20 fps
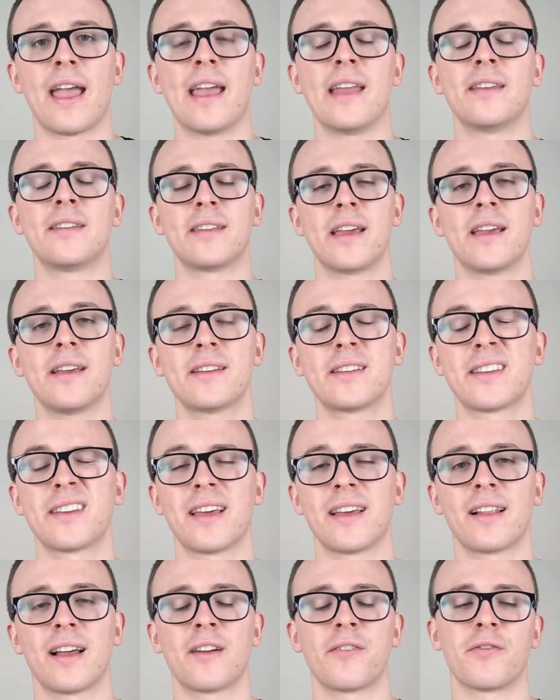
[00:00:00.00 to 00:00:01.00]
in
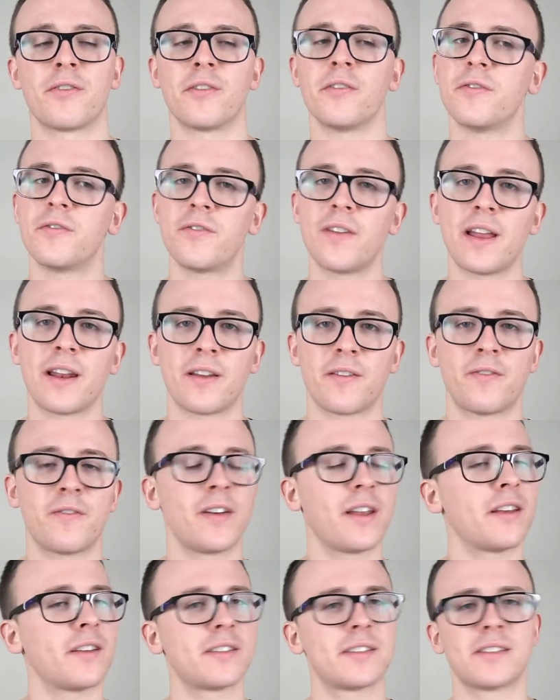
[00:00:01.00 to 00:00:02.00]
day-to-day life through
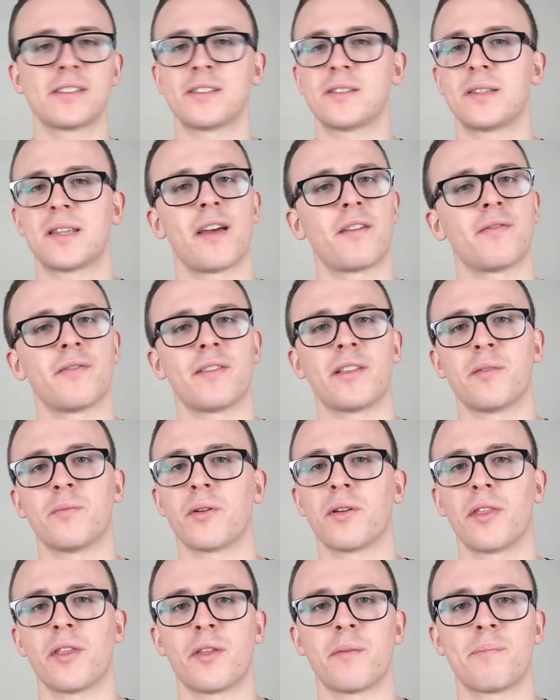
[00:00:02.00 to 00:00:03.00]
fitness is definitely
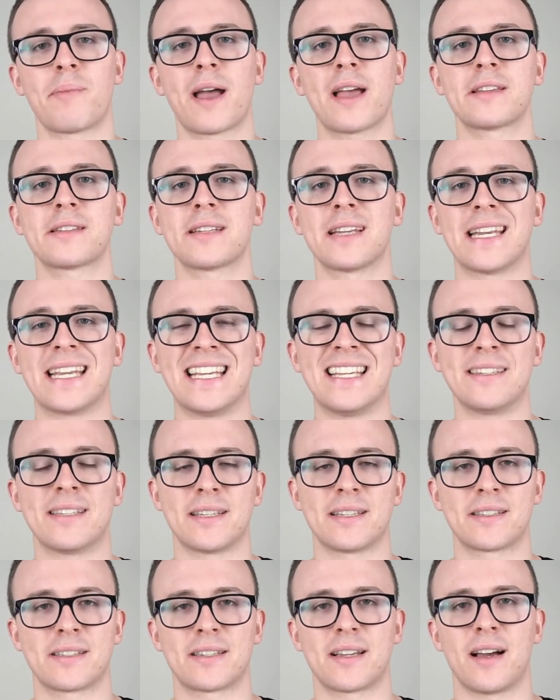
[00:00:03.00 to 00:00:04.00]
one of the best and
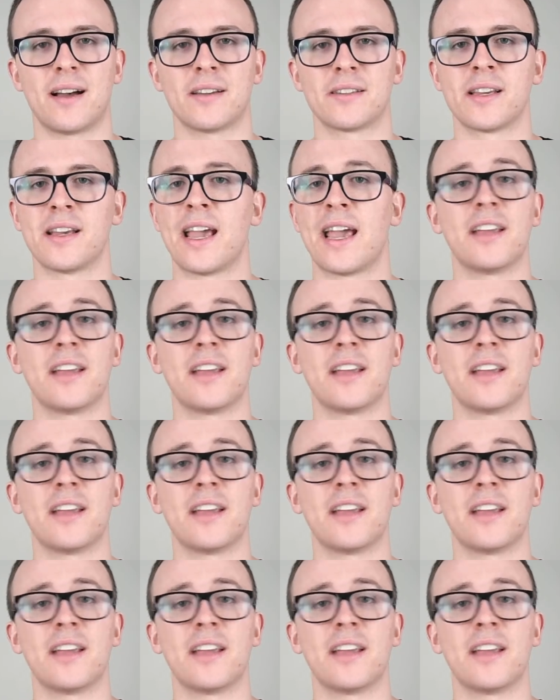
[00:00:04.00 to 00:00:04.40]
easiest starters.